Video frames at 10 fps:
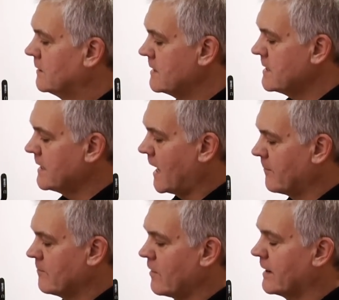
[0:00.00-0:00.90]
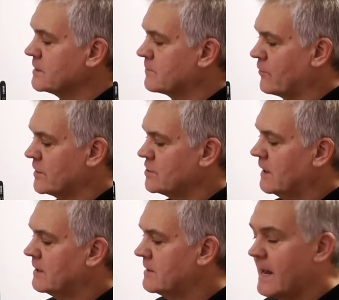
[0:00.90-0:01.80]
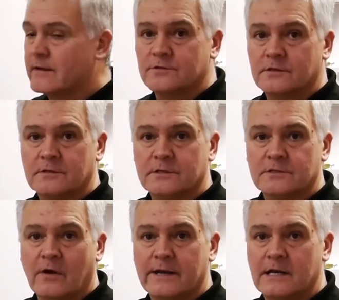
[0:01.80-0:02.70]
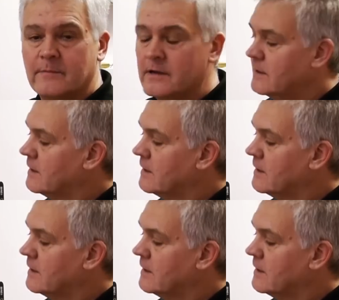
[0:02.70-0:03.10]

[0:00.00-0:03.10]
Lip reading: the incoming rains pressure down to the design limit